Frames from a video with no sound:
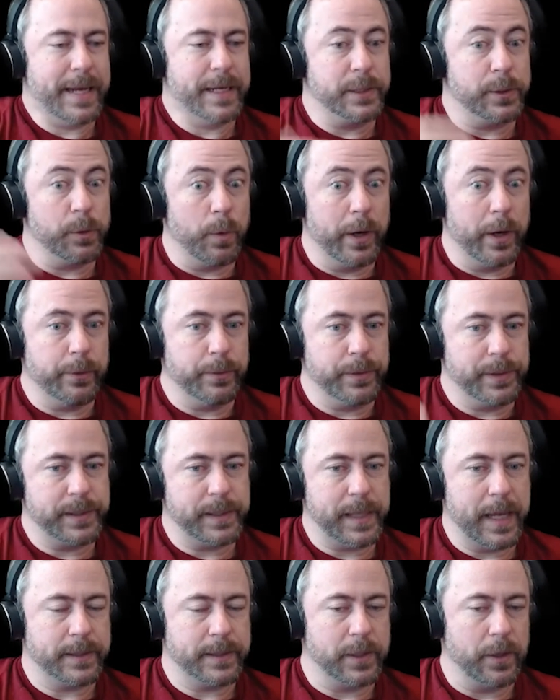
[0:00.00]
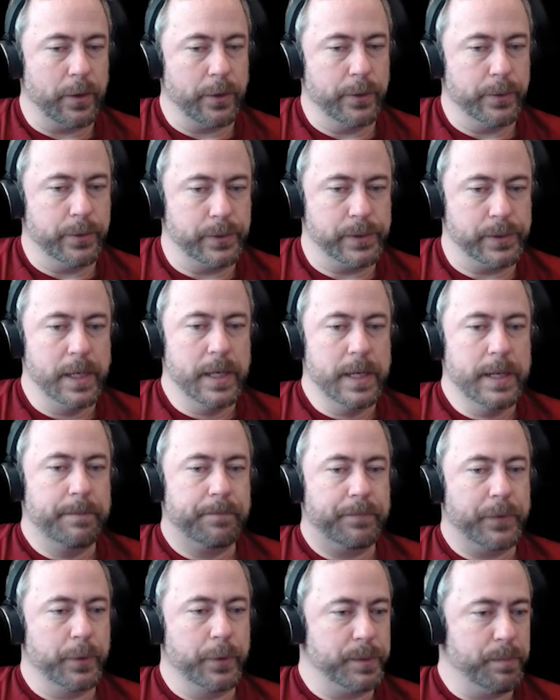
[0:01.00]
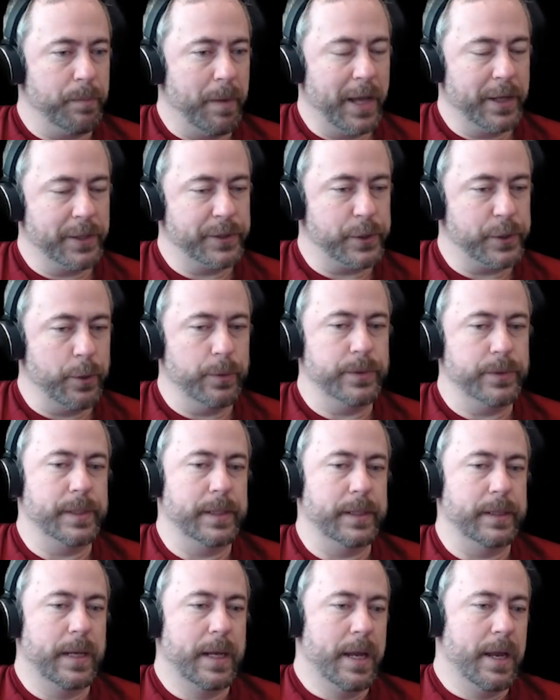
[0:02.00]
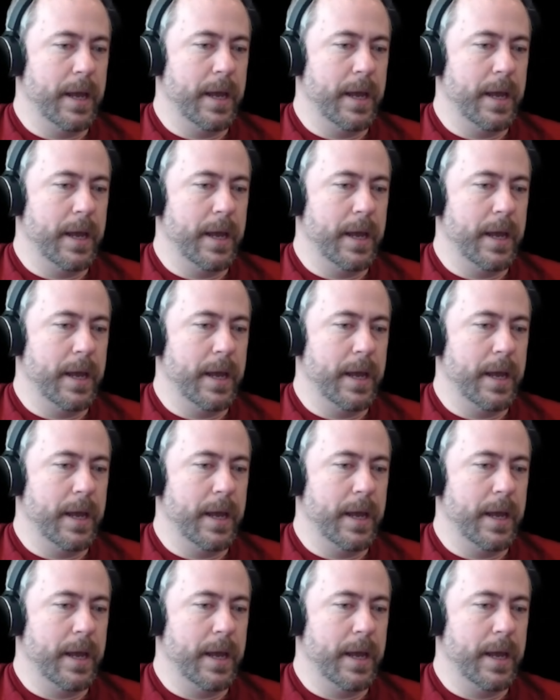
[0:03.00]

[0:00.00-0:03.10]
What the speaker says: is the one who sets all those milestones. And,